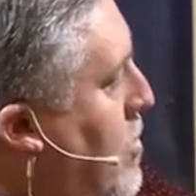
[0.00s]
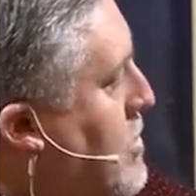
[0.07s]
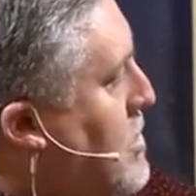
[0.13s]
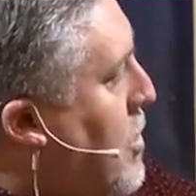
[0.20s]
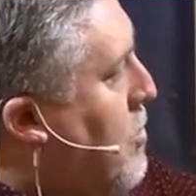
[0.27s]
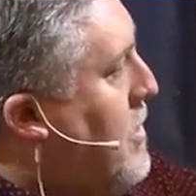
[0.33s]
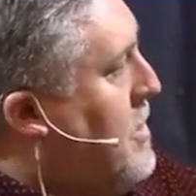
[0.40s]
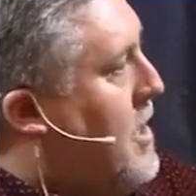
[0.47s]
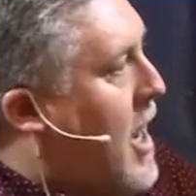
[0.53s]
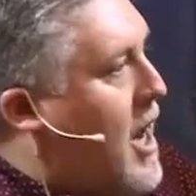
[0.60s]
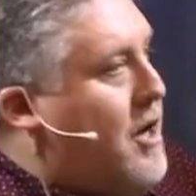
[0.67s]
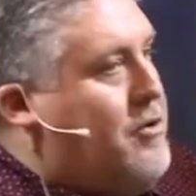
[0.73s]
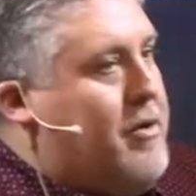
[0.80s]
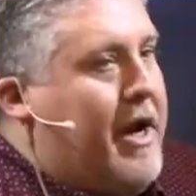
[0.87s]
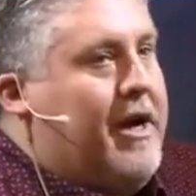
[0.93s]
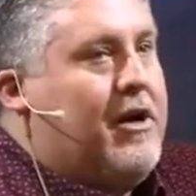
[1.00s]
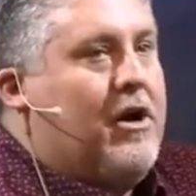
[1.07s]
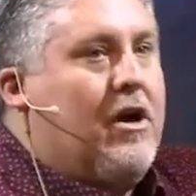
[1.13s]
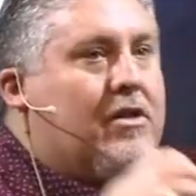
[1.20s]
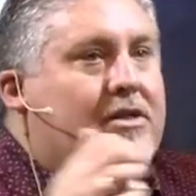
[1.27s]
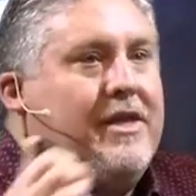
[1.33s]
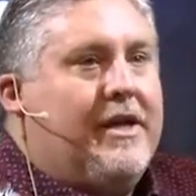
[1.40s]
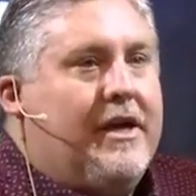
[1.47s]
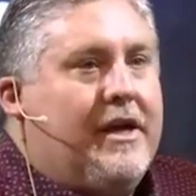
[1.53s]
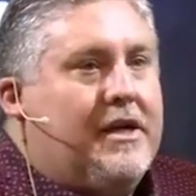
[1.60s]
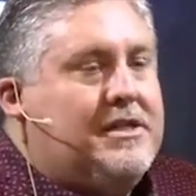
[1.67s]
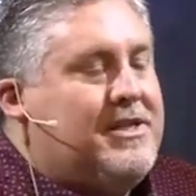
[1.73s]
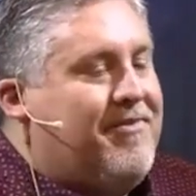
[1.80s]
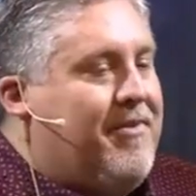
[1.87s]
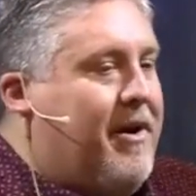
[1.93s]
So when God created all
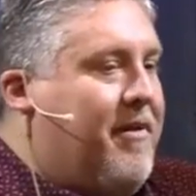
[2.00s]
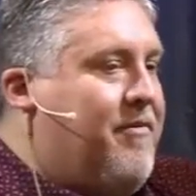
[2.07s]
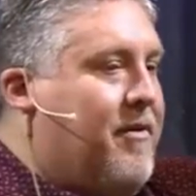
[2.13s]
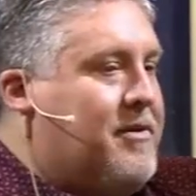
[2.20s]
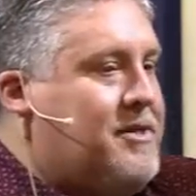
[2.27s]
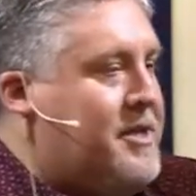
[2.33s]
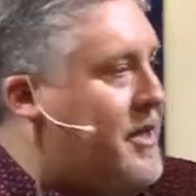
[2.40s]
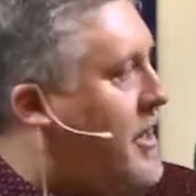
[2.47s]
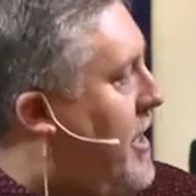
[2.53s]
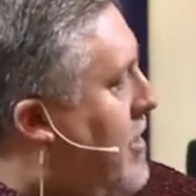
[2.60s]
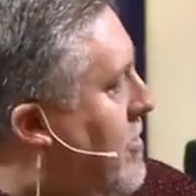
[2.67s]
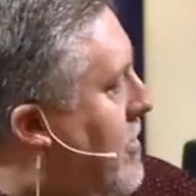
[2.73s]
things, the very first thing he